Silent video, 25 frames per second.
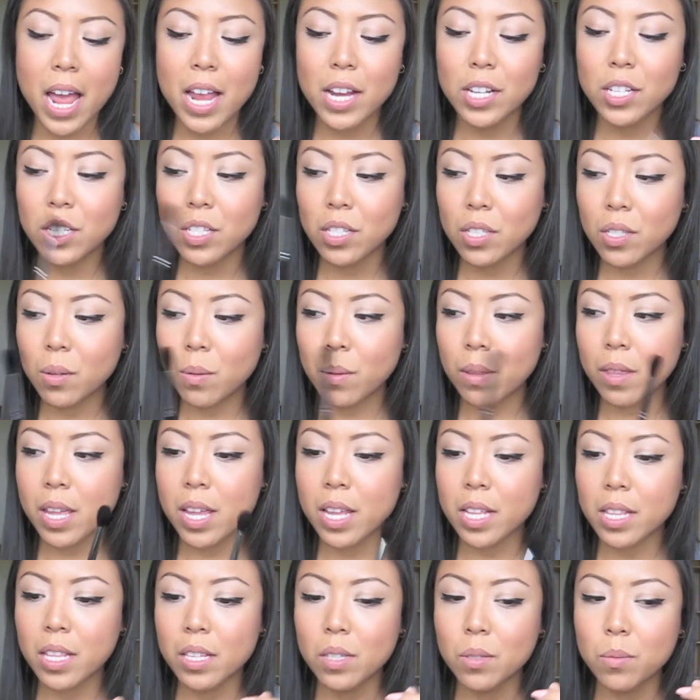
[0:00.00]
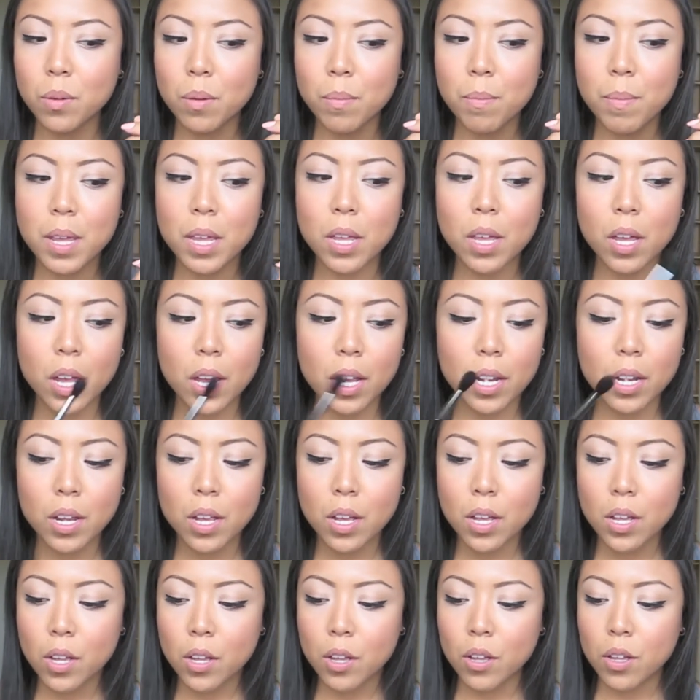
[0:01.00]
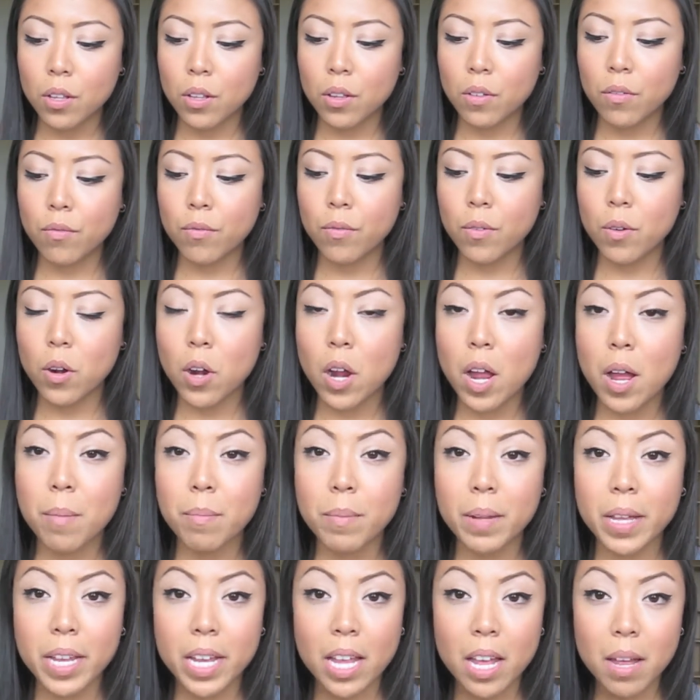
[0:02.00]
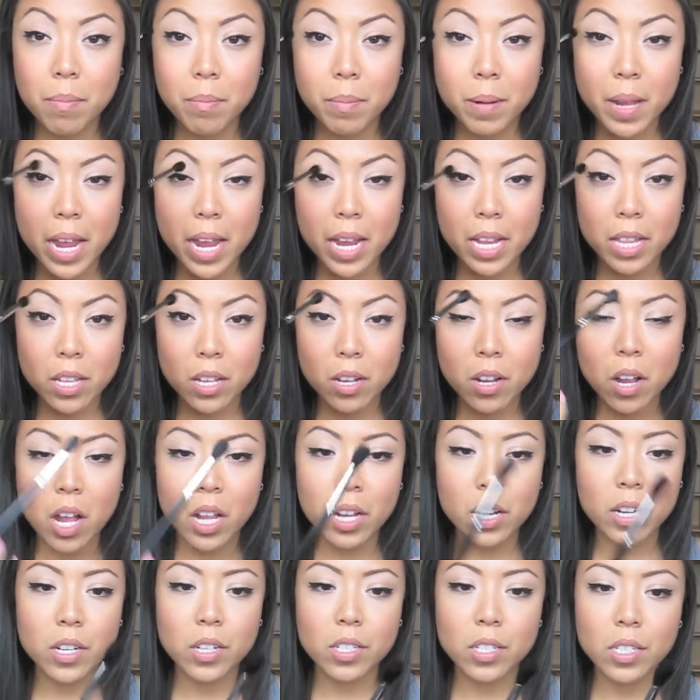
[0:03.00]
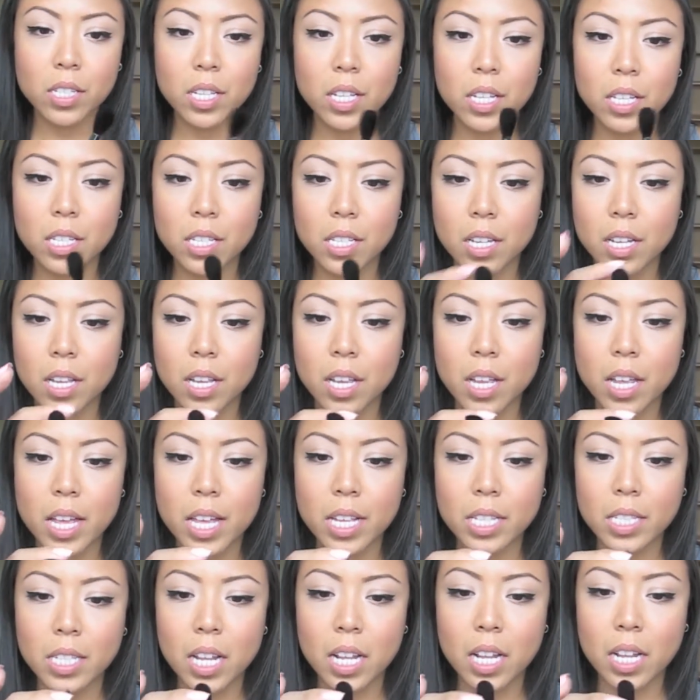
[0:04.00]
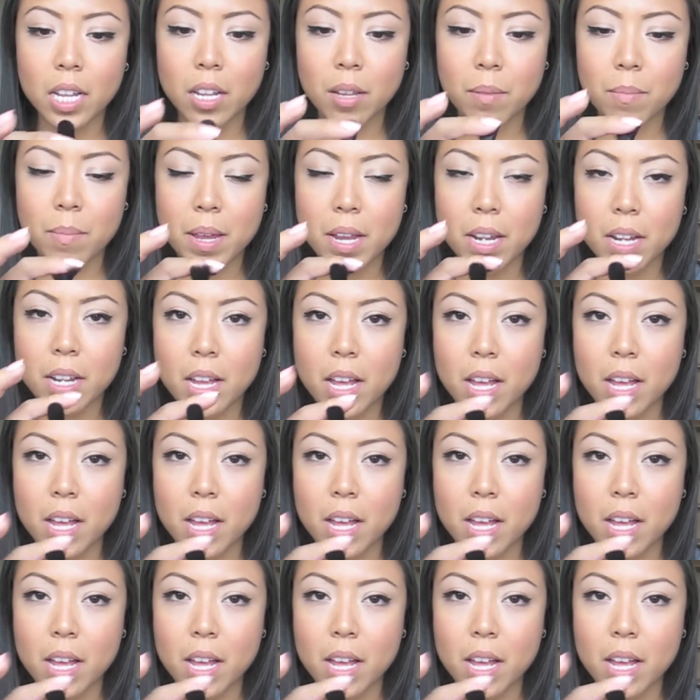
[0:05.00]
I just don't think this would be good for like applying the color, because it is a little bit